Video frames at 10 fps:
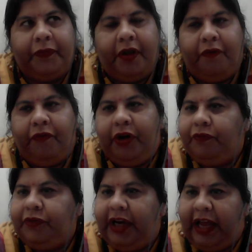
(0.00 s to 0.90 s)
one
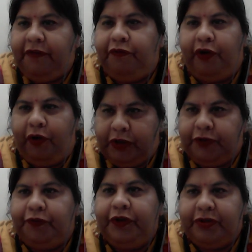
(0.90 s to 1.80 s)
of the life
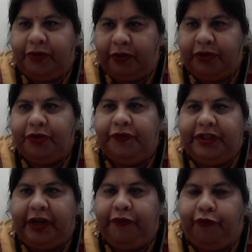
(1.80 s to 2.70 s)
philosophies also,
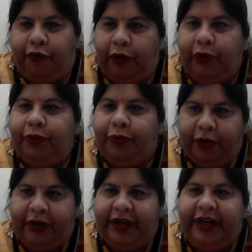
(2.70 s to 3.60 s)
which I follow
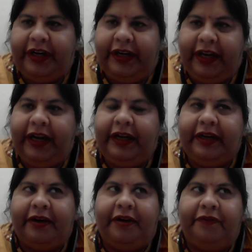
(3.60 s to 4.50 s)
till date,
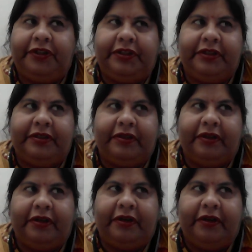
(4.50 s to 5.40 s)
which is
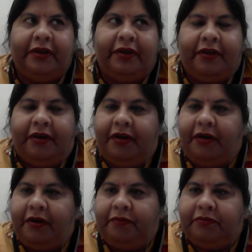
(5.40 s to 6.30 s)

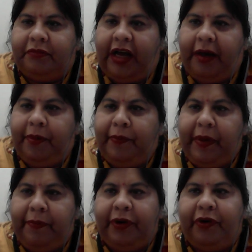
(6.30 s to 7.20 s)
I'm a
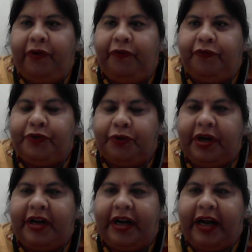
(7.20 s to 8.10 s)
member of
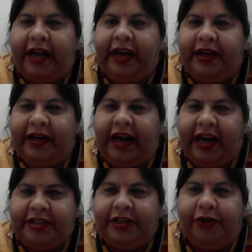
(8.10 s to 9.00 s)
Soka Gakkai
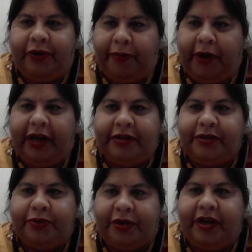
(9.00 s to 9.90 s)
International, or Bharat
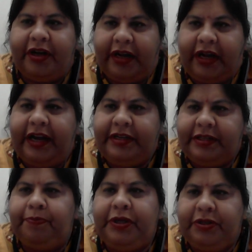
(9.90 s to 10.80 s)
Soka Gakkai. It's
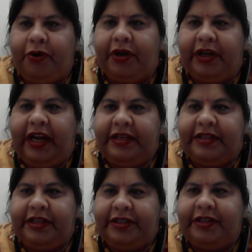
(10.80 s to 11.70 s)
a peace
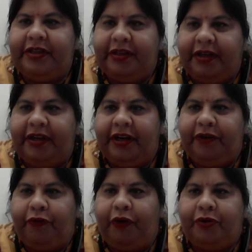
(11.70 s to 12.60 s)
organization.
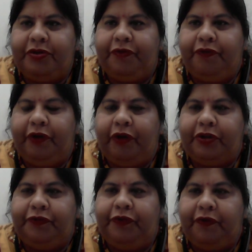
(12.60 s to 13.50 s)
It follows a
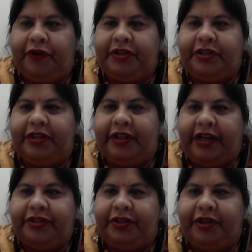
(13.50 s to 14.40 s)
philosophy of Nichiren
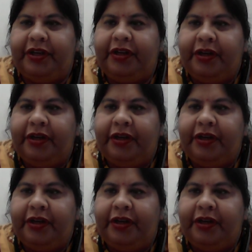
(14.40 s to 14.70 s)
Daishonin.